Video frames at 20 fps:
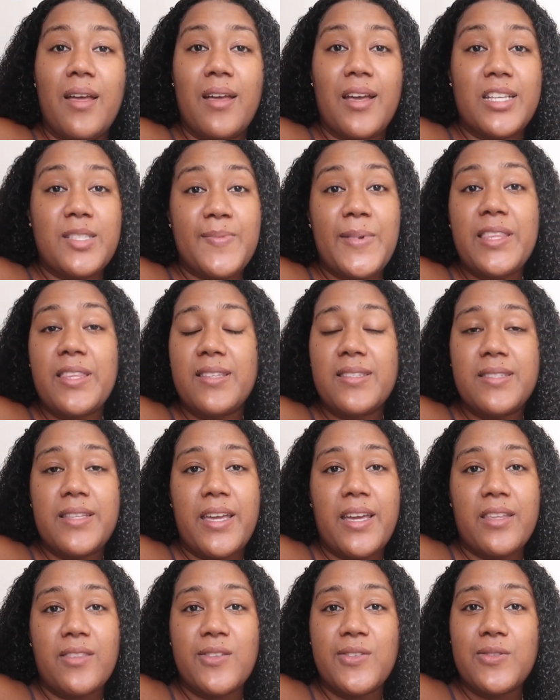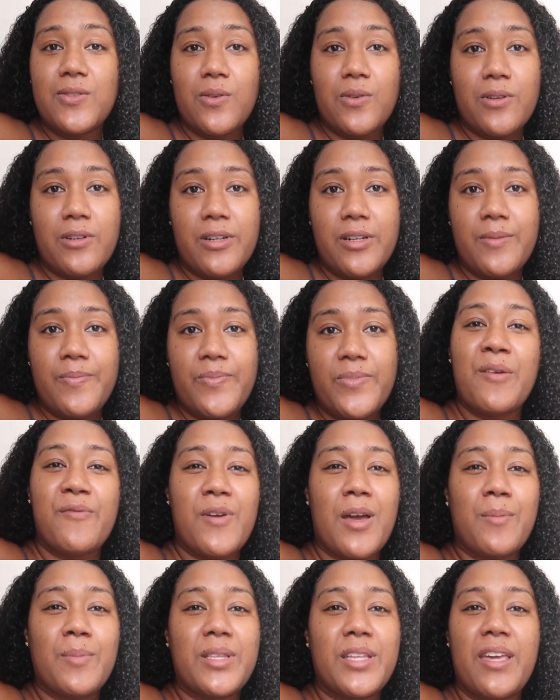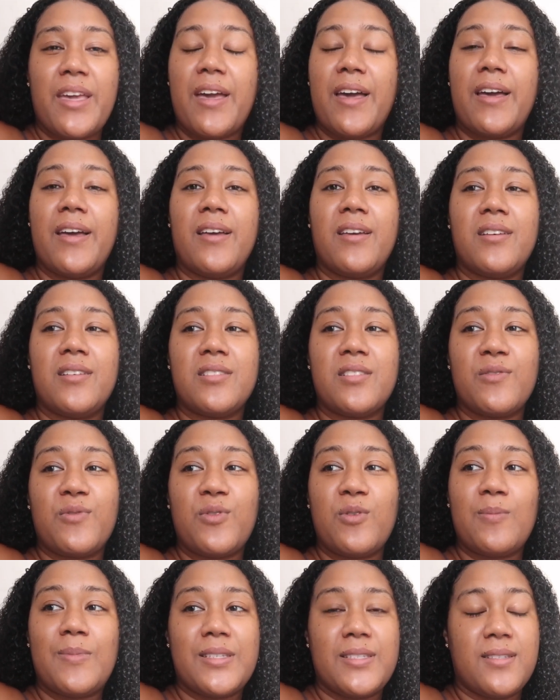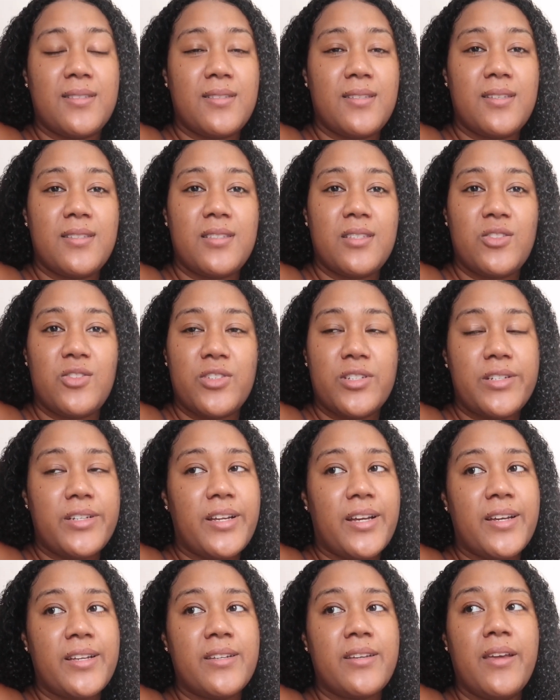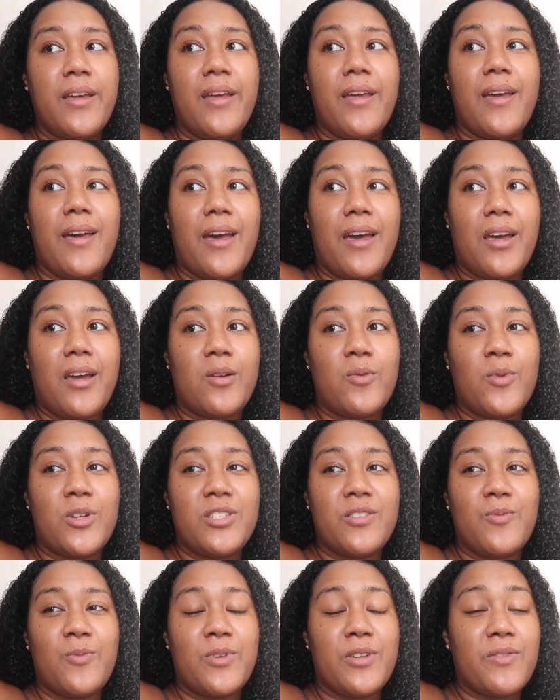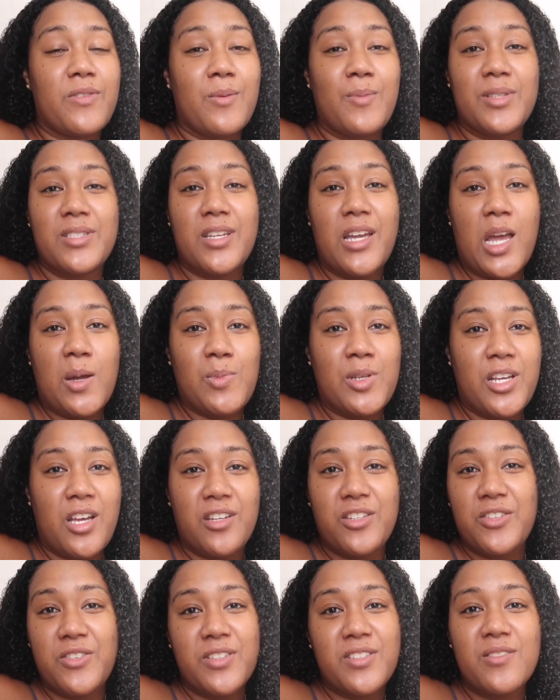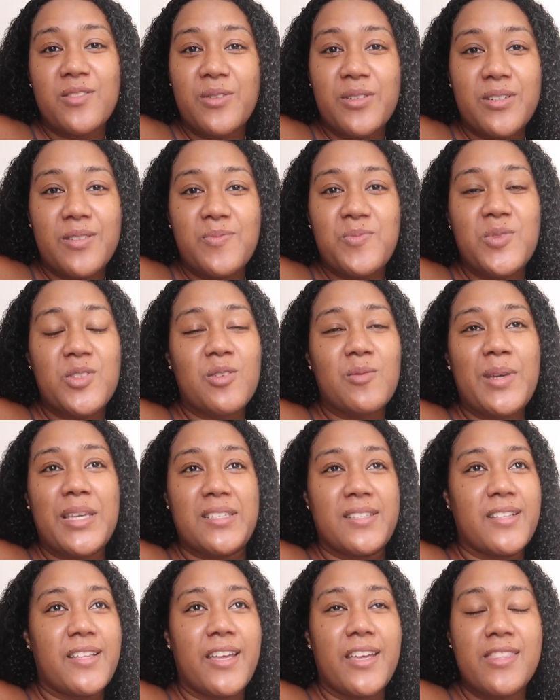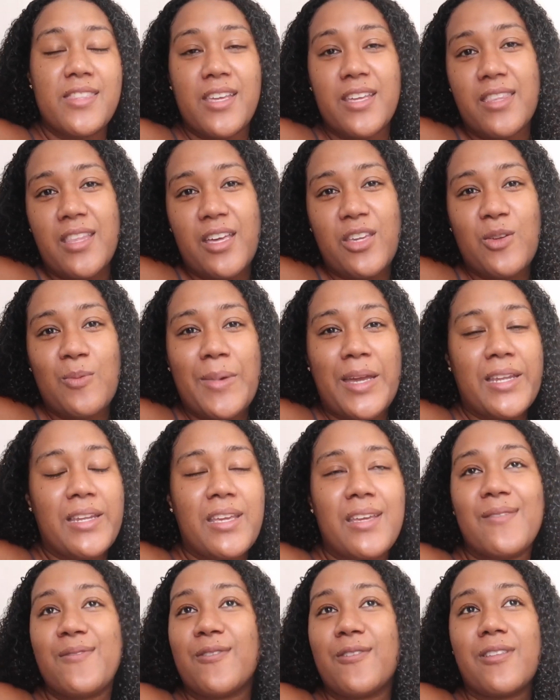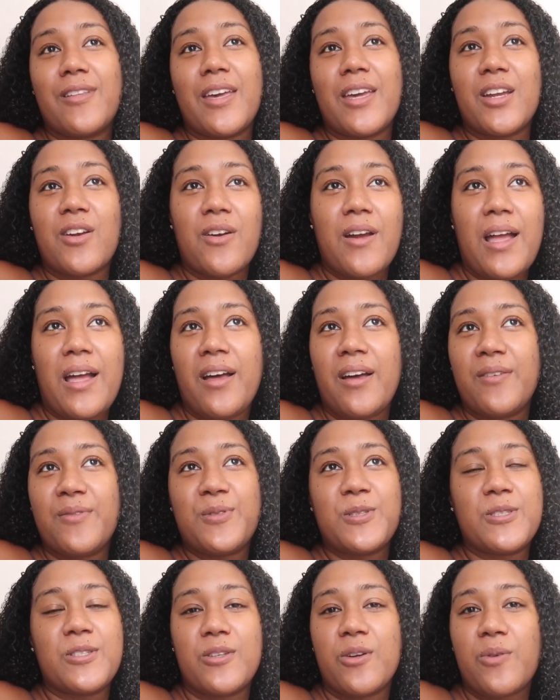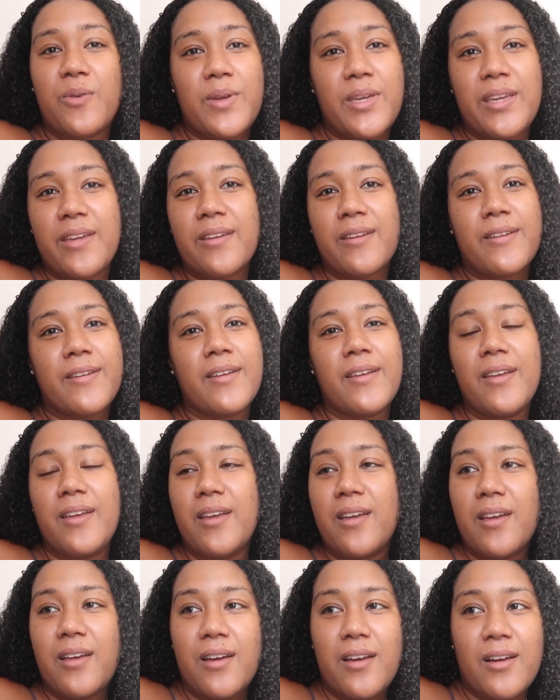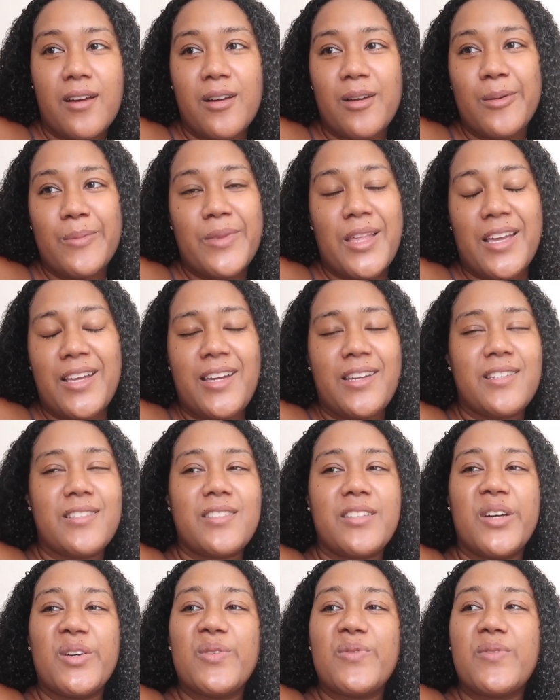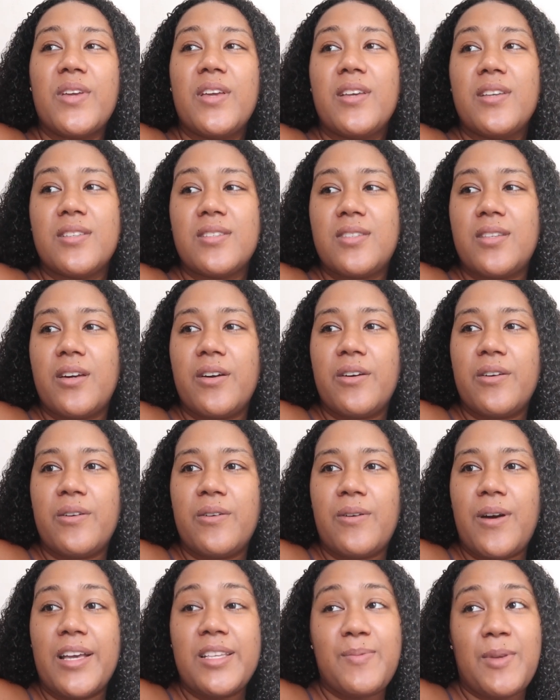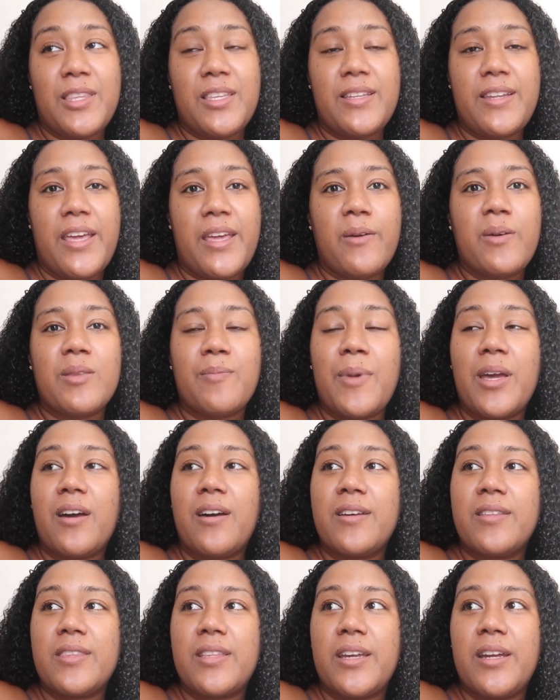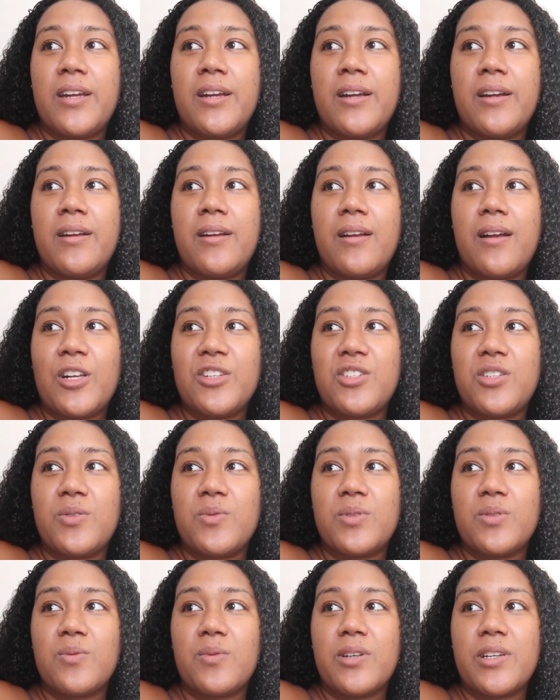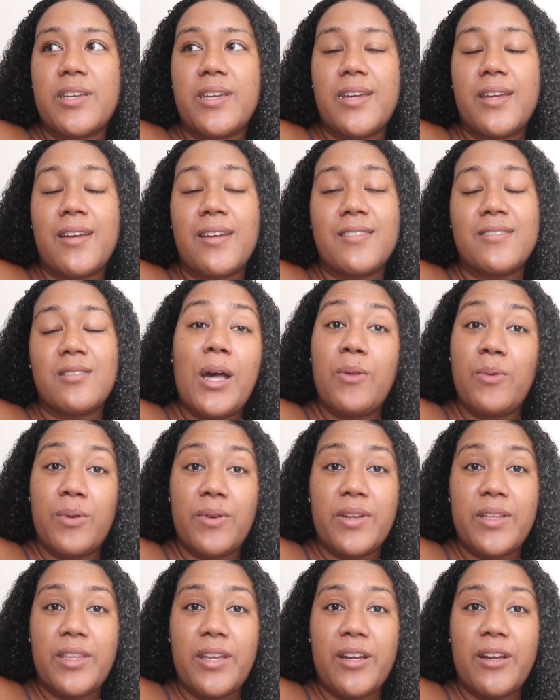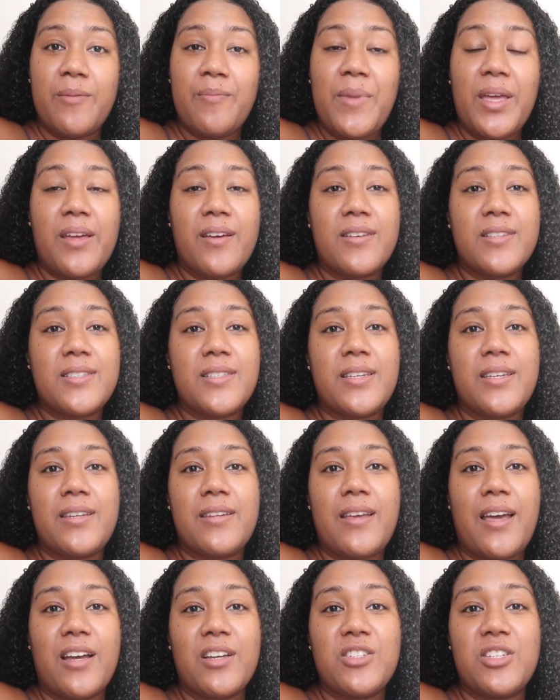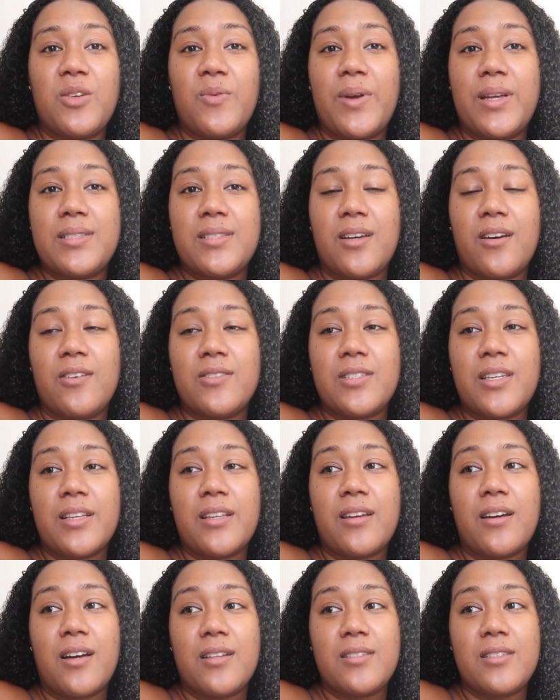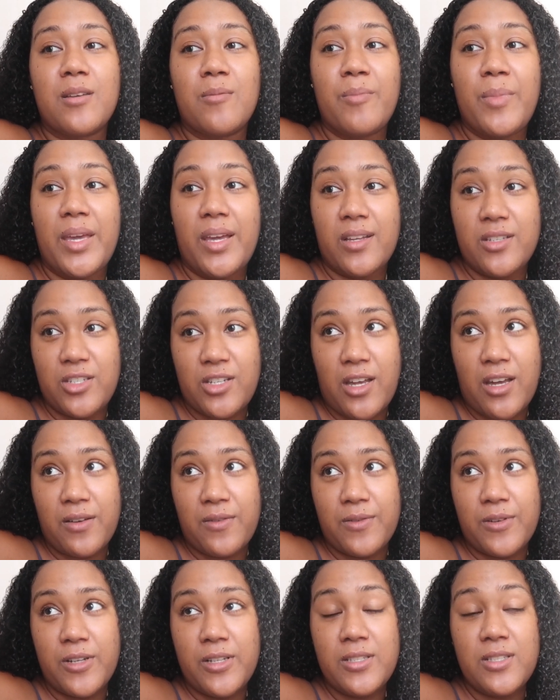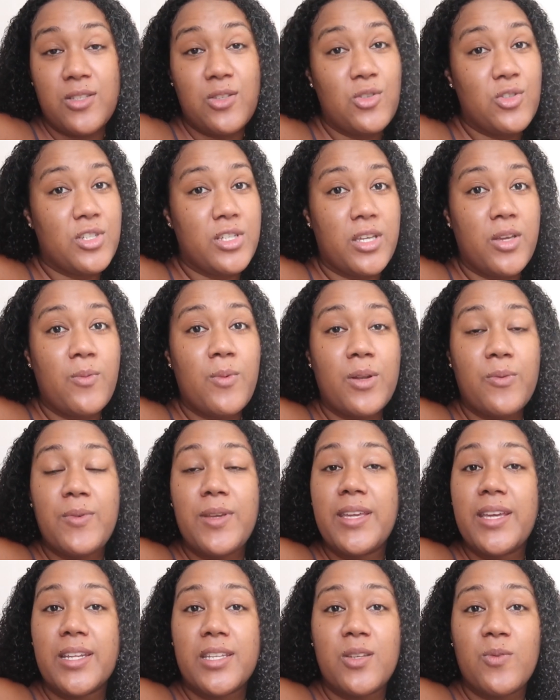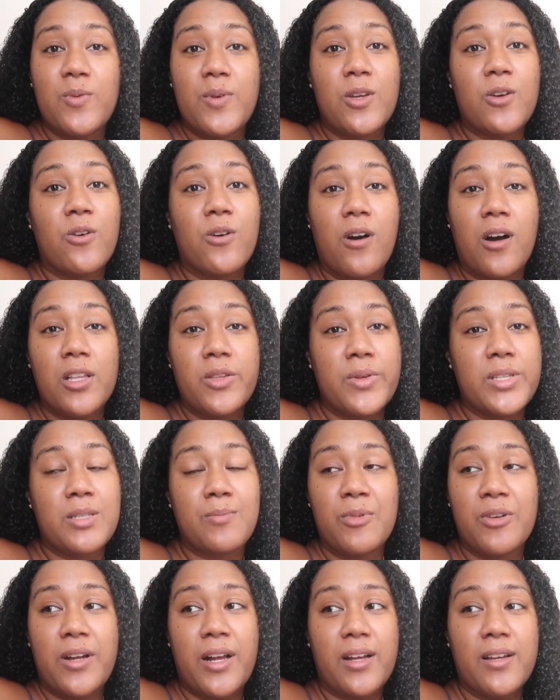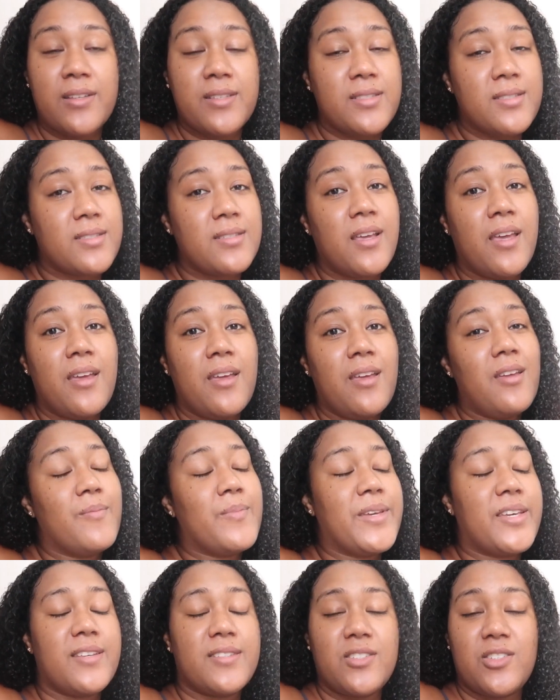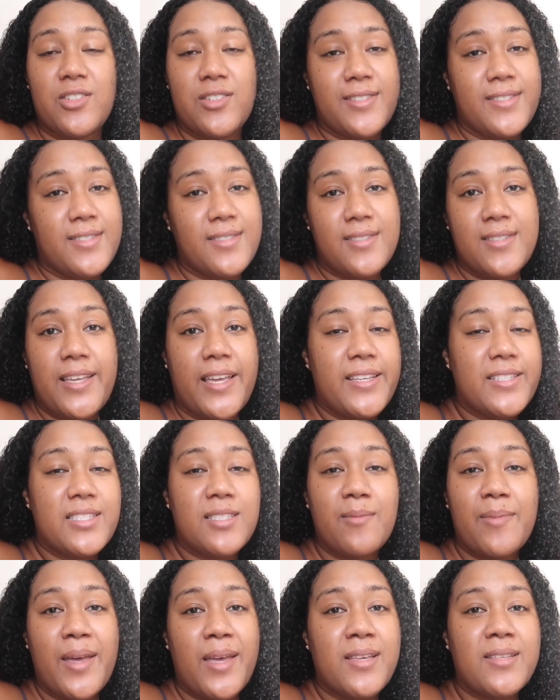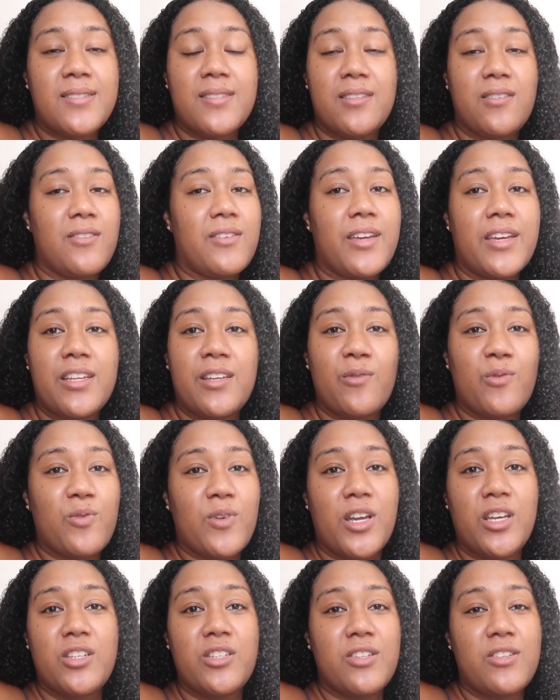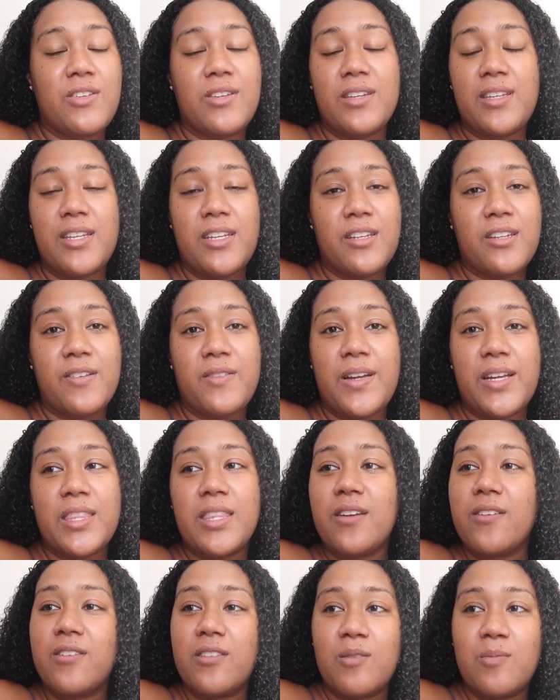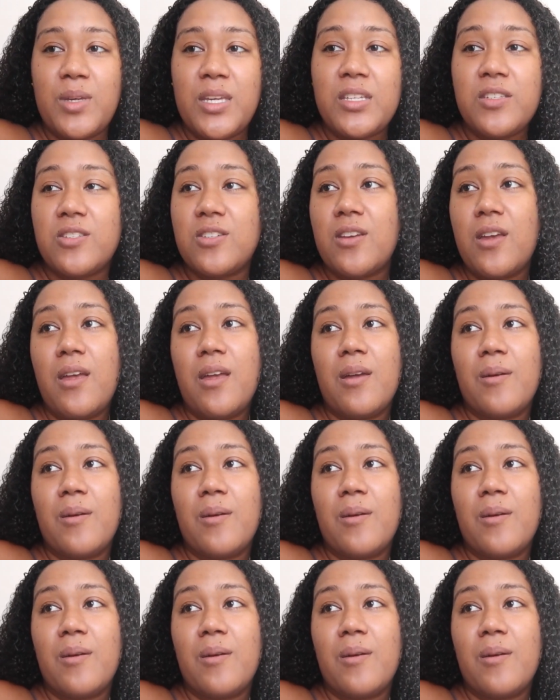I spent this day at the store. My family has a few businesses in Trinidad, and one of them is a haberdashery store. So basically anything that you might need for like crafts, sewing, that kind of stuff. So I spent the day with my aunt there while she was working, and while we were there, my cousin actually went out and got some bacon shack for us. Usually when we get it, we go all the way to Maracas because it just tastes the best and you get it fresh and you can eat it right there on the beach.